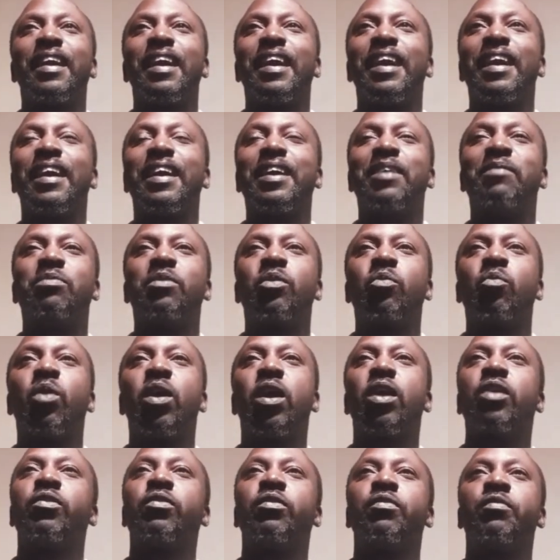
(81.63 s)
The
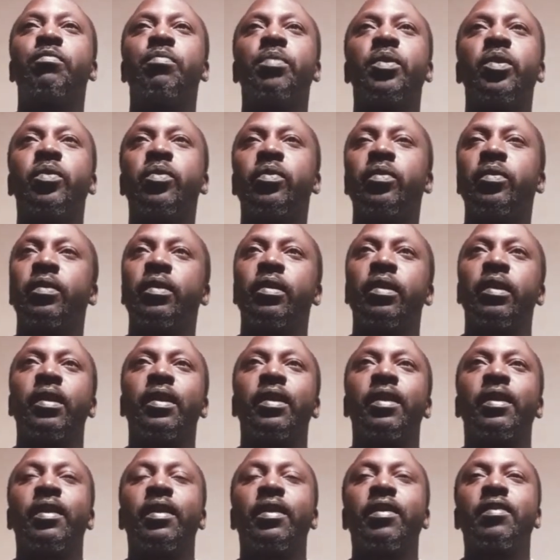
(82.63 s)
world we've built
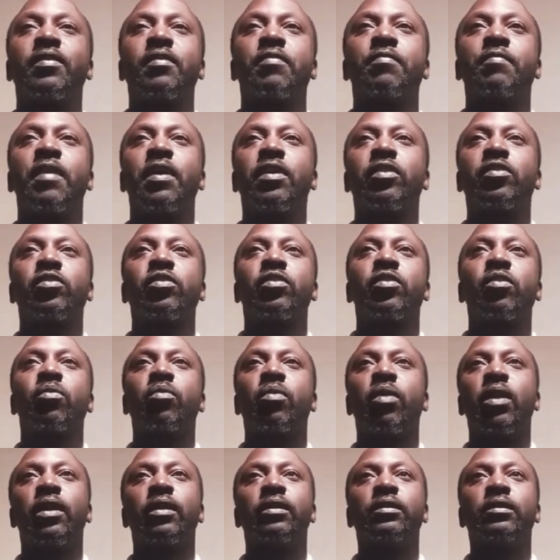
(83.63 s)
is a functional
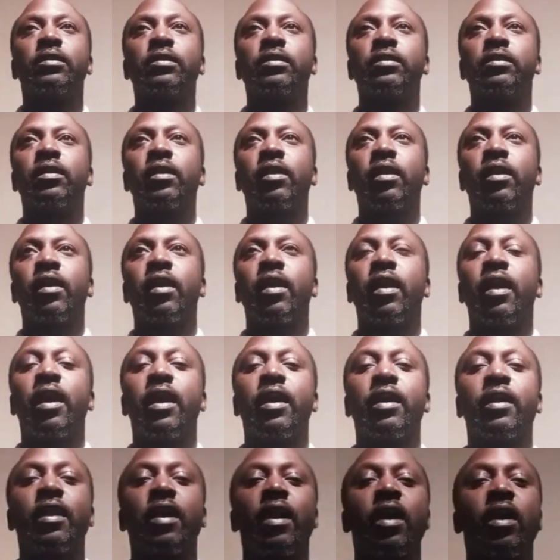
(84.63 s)
one,
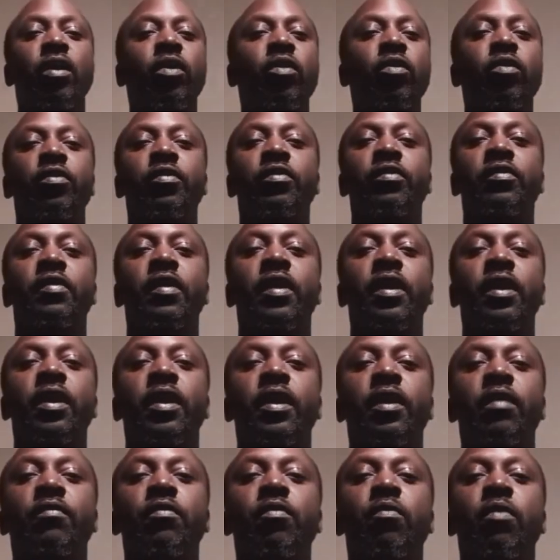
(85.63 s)
and like I always say,
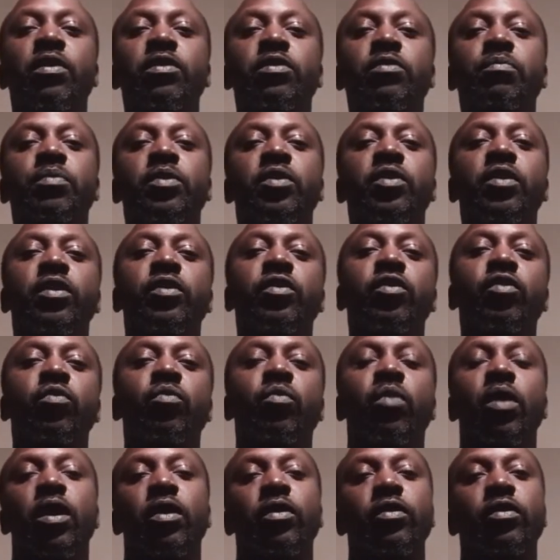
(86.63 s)
if you want to build a new
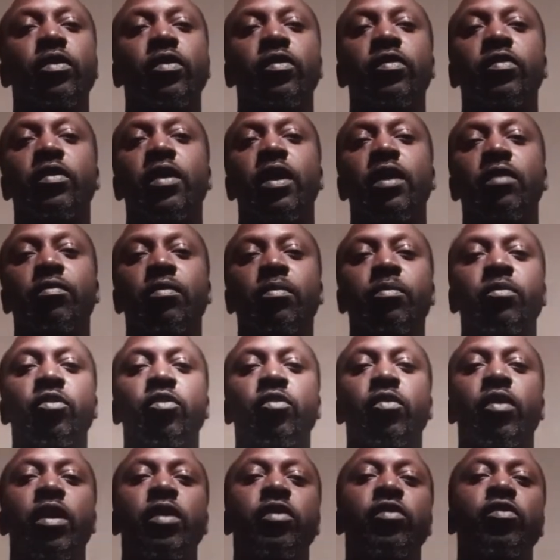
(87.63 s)
world, you start from
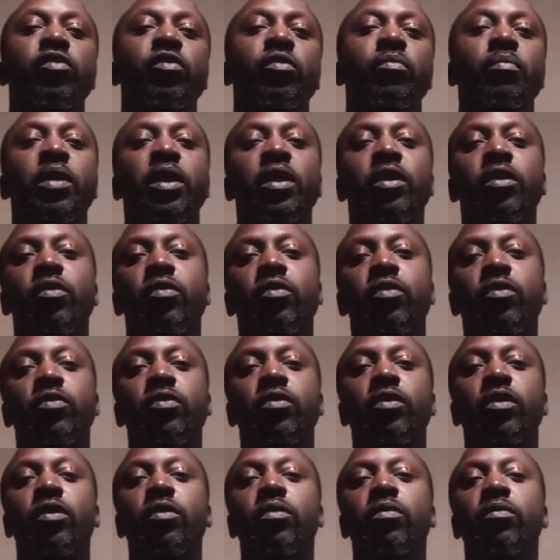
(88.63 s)
scratch, you make your
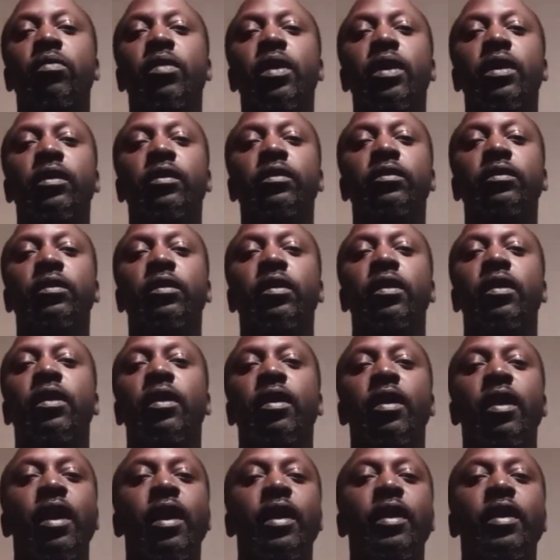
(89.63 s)
own little one,
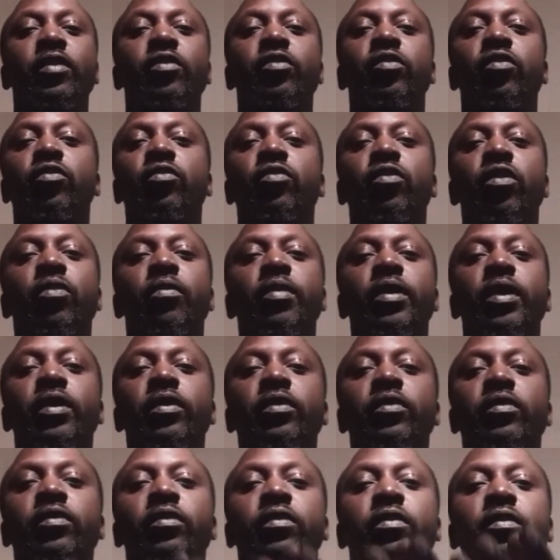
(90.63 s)
and then you grow it